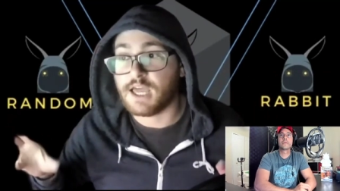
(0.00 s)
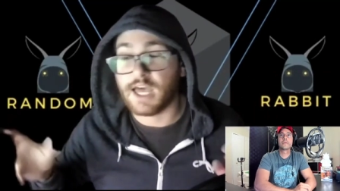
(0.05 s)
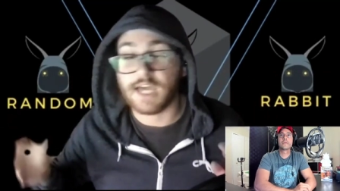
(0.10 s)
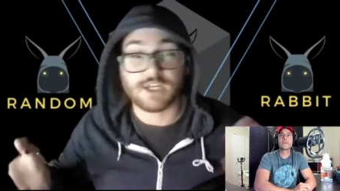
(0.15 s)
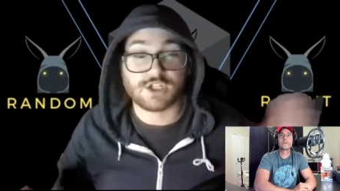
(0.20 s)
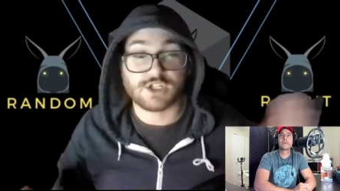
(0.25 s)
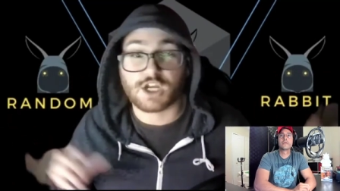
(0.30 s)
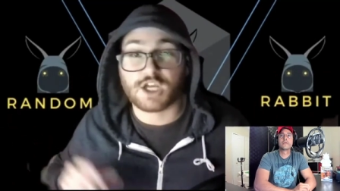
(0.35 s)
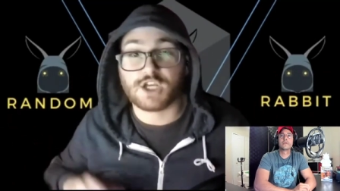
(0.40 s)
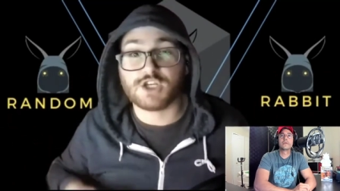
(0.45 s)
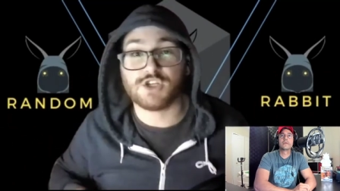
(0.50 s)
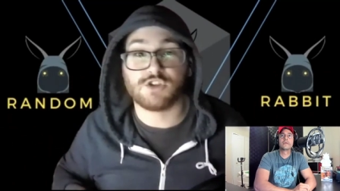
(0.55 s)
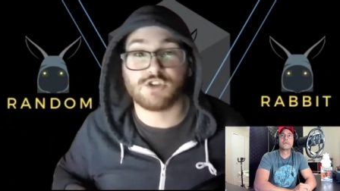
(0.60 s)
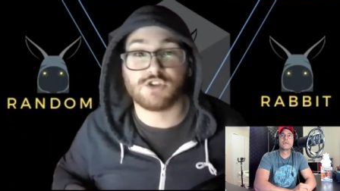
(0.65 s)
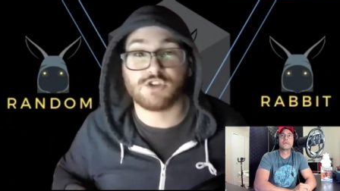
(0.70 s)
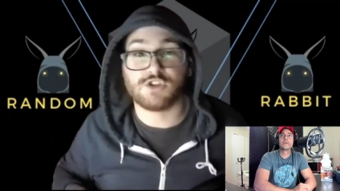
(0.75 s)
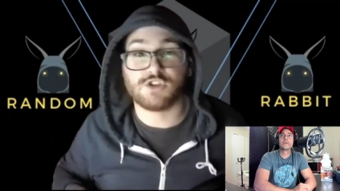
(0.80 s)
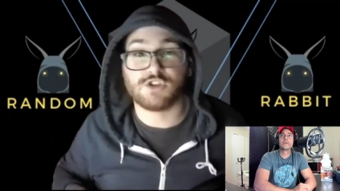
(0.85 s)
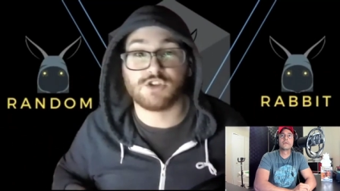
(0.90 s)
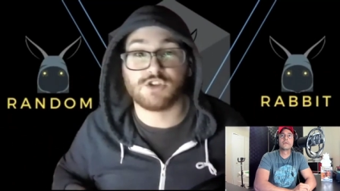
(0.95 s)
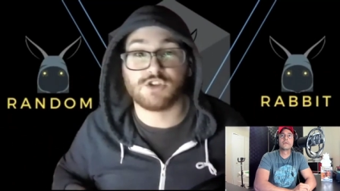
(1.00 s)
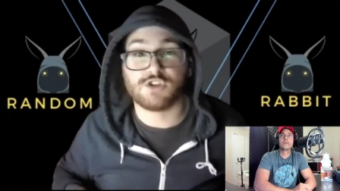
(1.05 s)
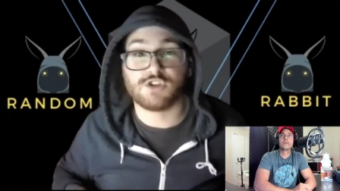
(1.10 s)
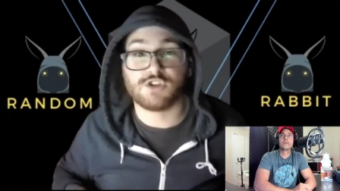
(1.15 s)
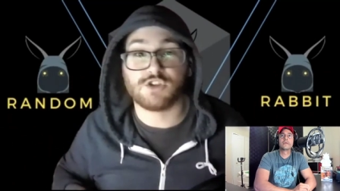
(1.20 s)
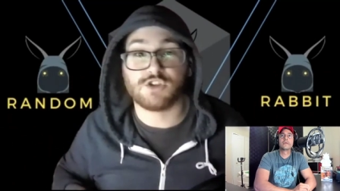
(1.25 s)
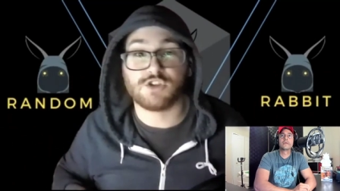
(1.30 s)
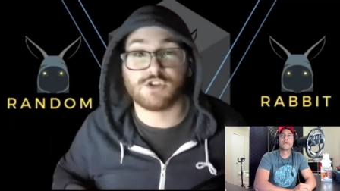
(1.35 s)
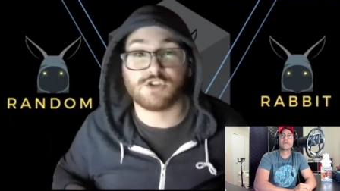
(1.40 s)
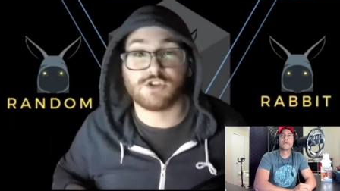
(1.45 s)
and changing their minds over the last
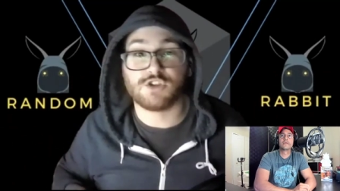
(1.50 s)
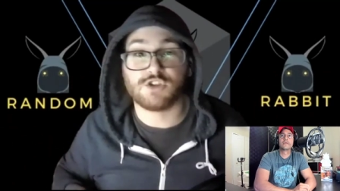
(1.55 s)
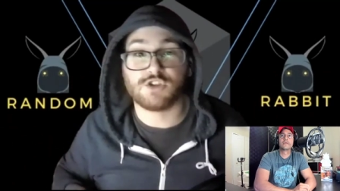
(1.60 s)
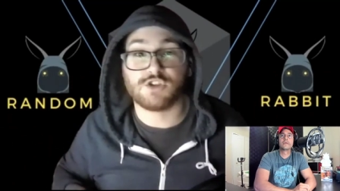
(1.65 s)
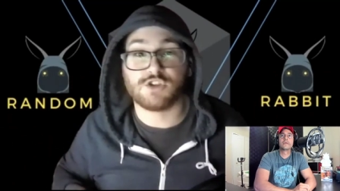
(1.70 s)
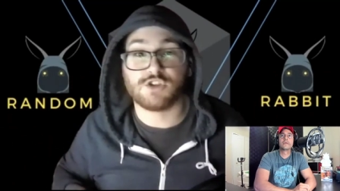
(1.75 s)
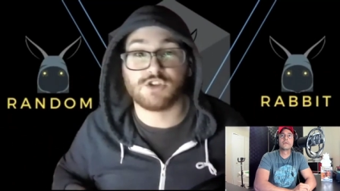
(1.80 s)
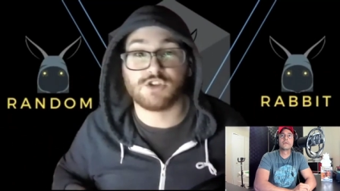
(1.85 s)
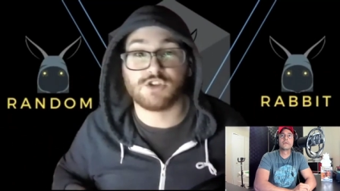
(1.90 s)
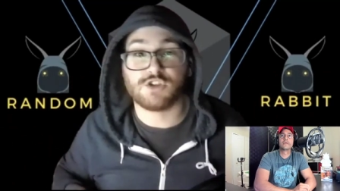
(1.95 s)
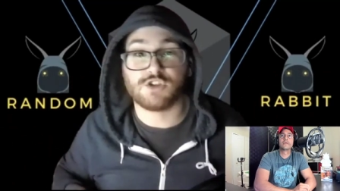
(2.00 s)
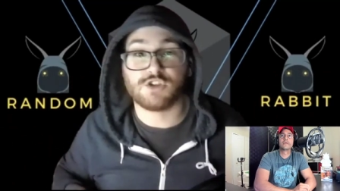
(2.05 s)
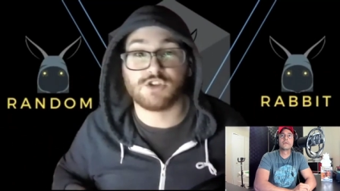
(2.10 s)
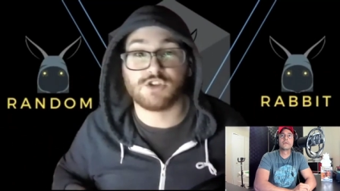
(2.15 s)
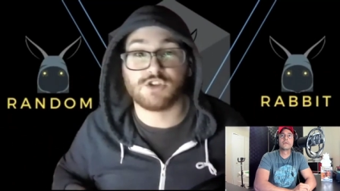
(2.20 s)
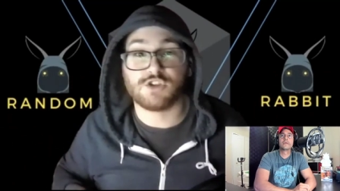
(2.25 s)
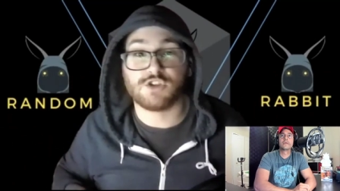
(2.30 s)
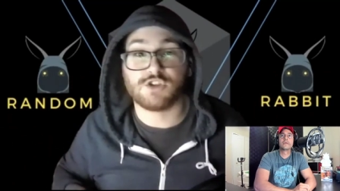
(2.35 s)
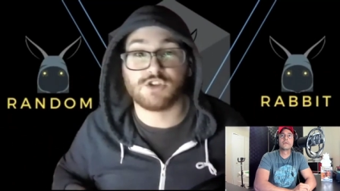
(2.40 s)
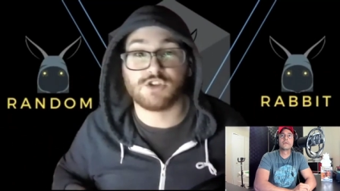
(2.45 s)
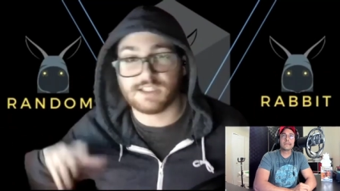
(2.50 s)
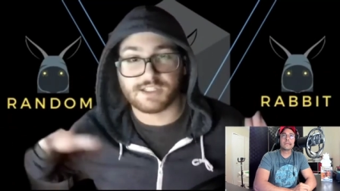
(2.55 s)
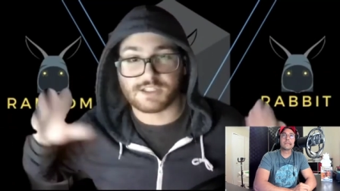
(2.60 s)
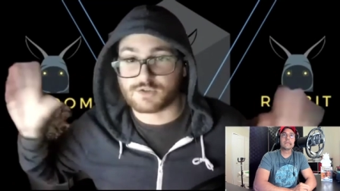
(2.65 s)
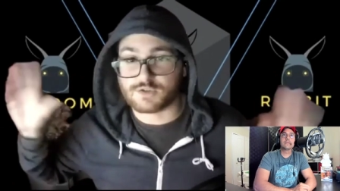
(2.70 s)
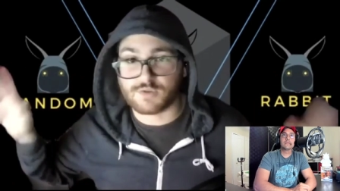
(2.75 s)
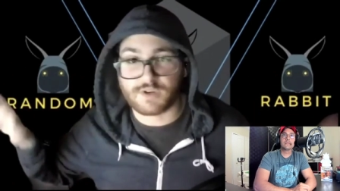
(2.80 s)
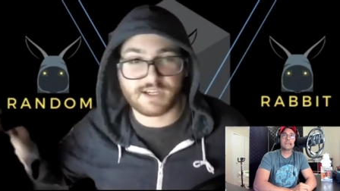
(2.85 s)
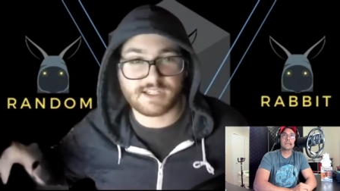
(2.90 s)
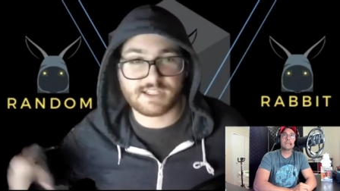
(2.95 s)
couple months. At first, it was all lunacy. This is
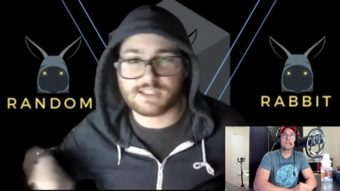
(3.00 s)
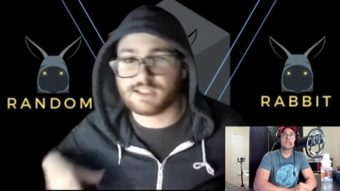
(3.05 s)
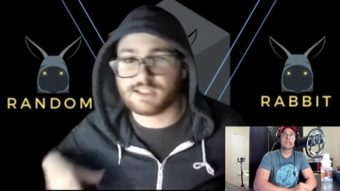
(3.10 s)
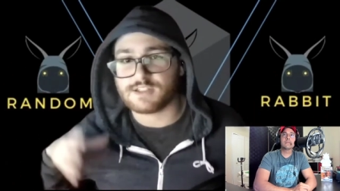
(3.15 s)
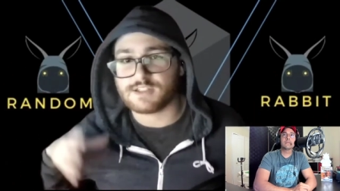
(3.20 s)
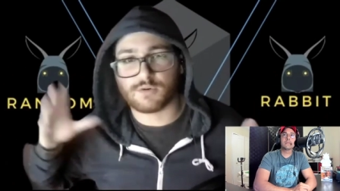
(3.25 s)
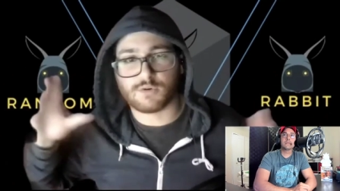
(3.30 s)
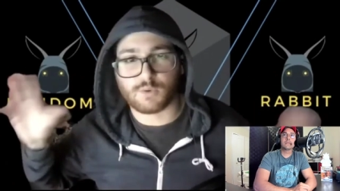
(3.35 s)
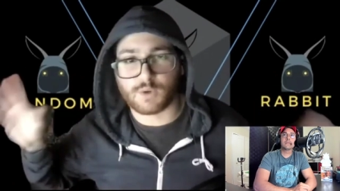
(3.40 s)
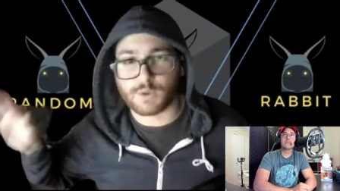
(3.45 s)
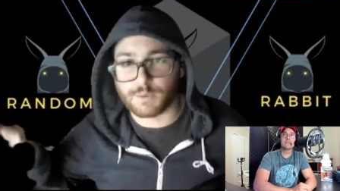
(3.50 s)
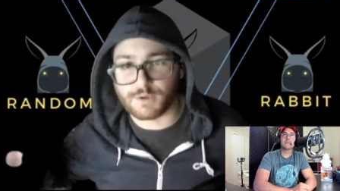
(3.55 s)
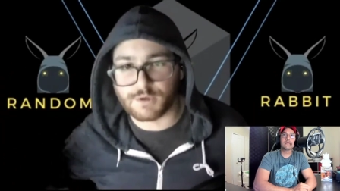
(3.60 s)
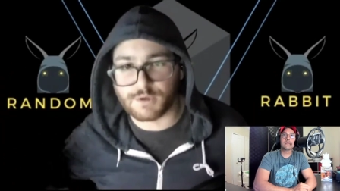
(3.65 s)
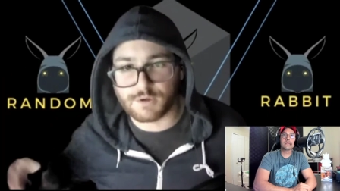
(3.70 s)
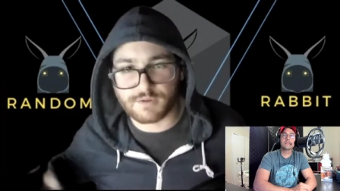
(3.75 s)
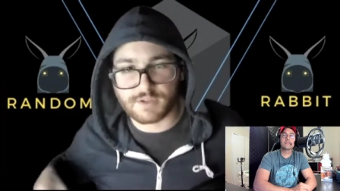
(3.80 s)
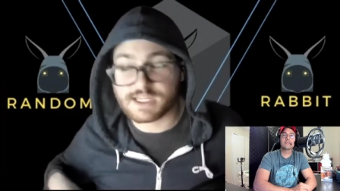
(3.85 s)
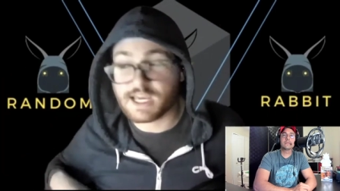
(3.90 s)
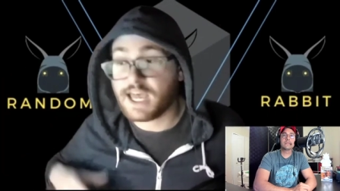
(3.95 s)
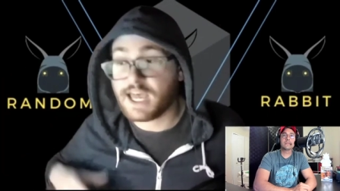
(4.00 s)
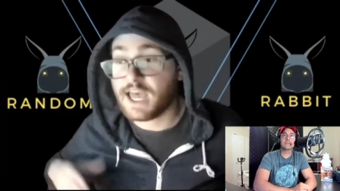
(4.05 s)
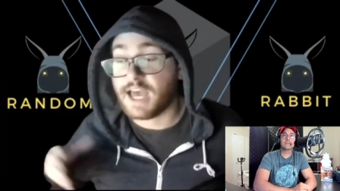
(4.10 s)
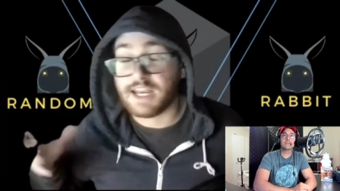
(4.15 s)
craziness. Don't go anywhere near this.